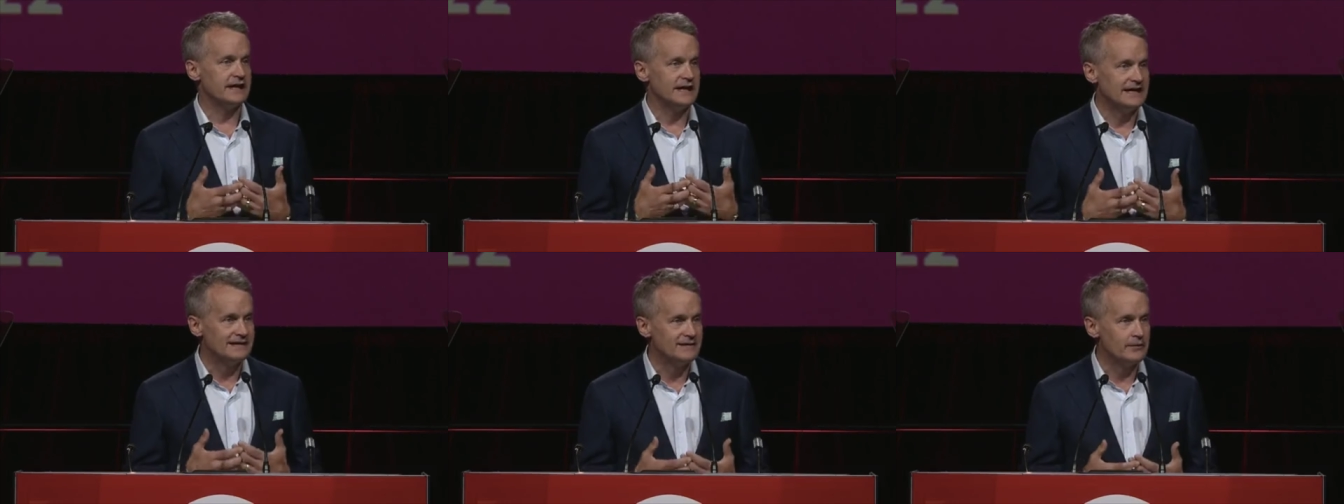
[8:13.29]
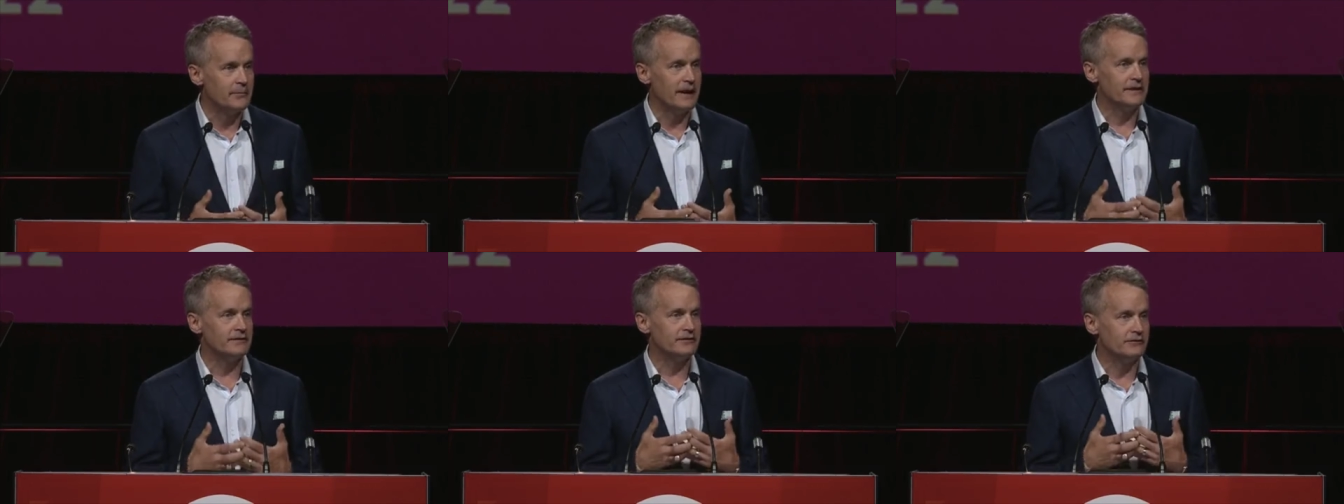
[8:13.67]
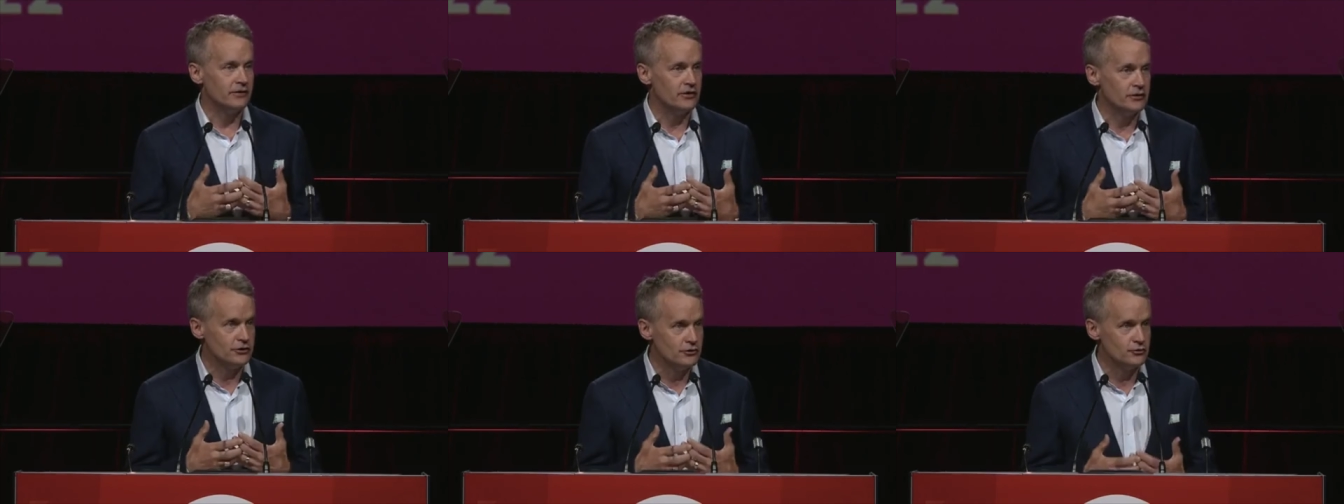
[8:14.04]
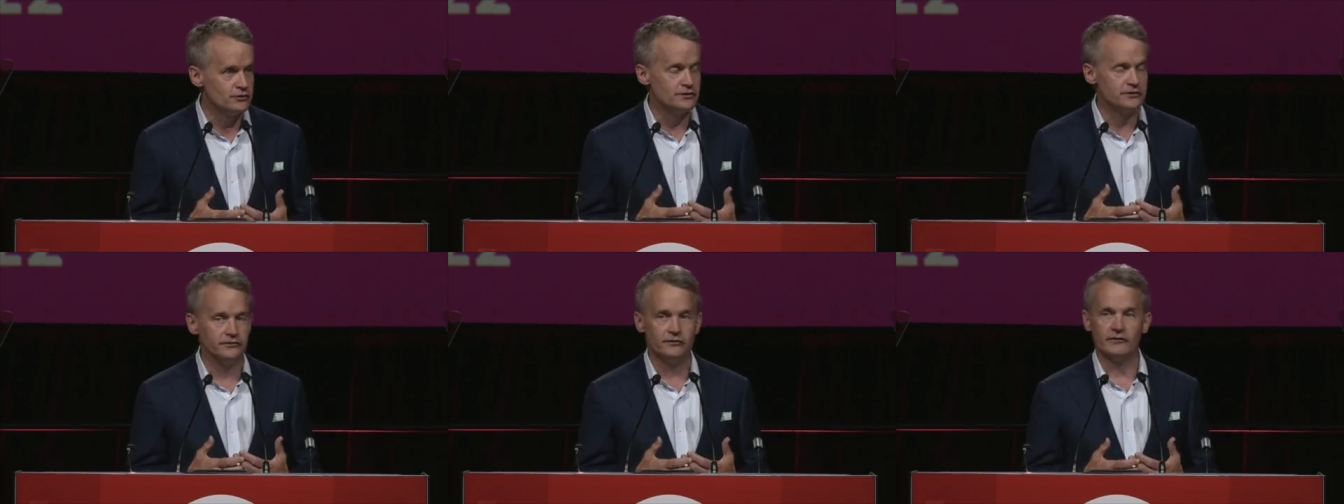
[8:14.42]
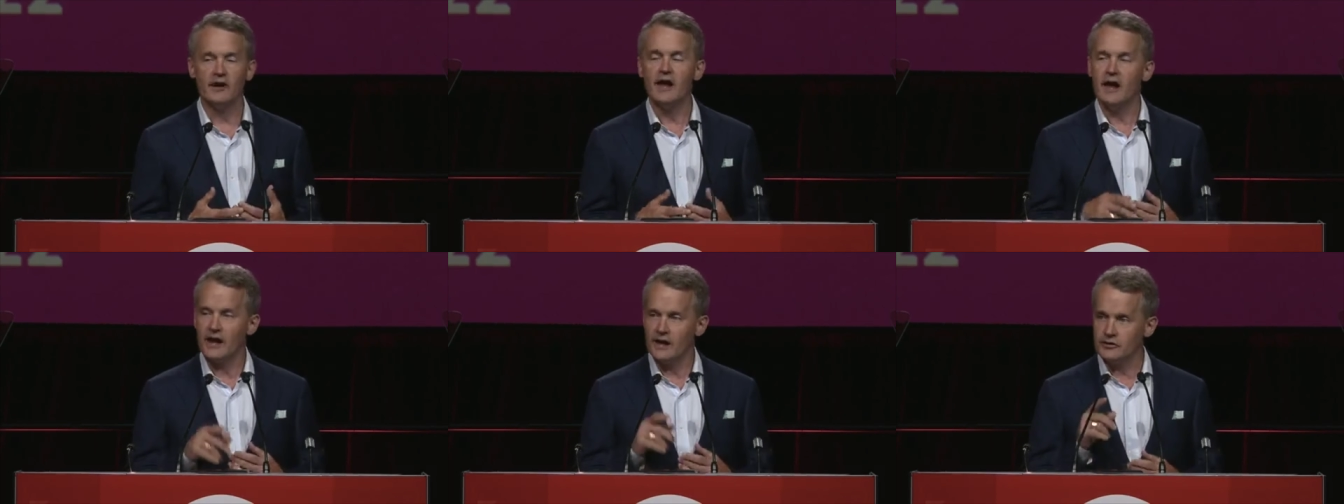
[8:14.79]
independent unions.
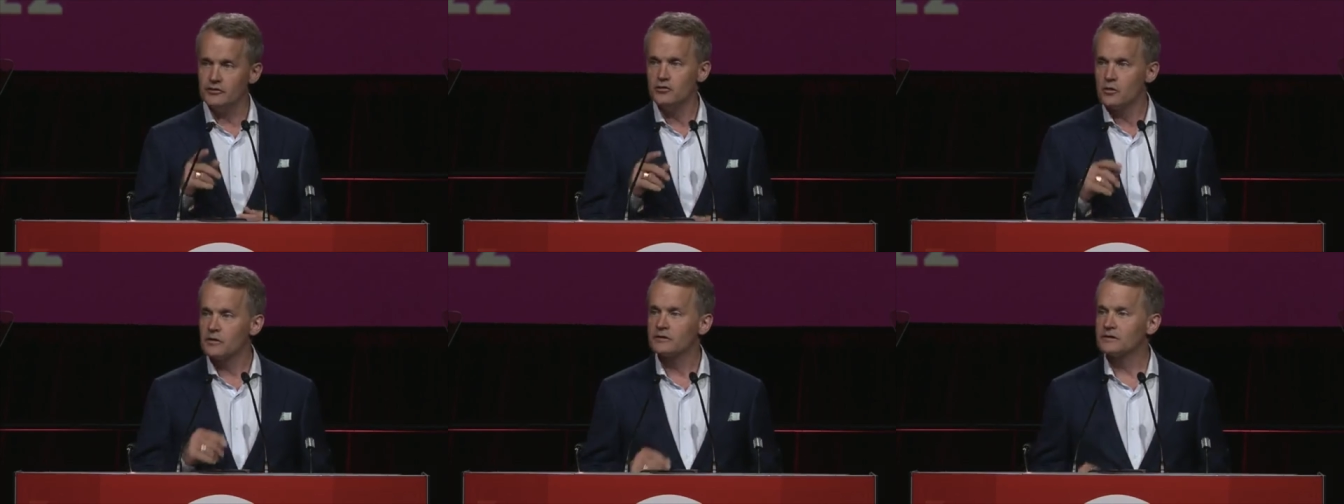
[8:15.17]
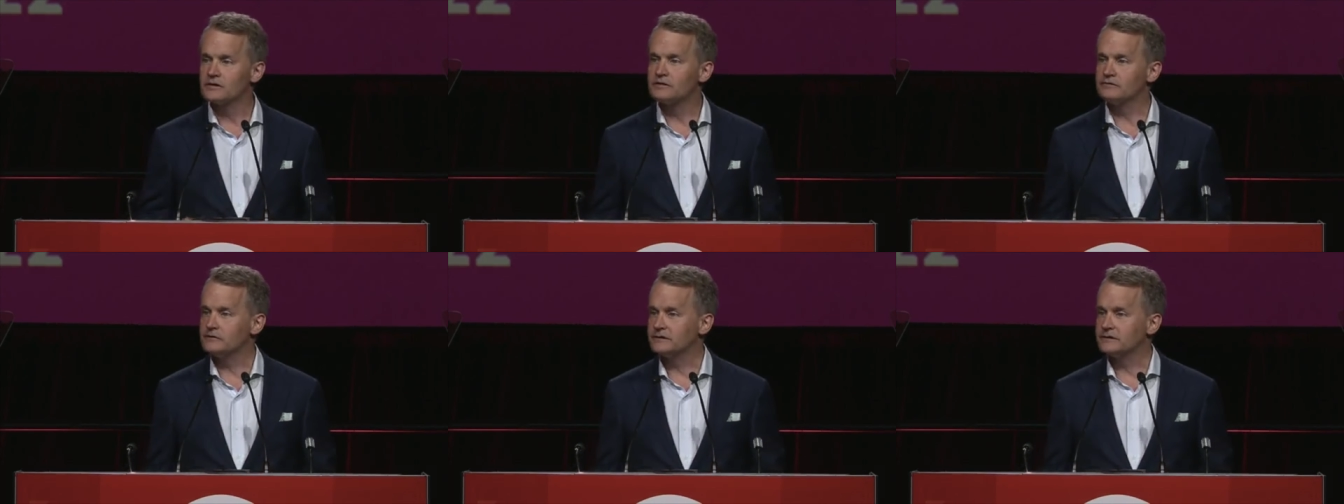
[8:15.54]
And you are delivering.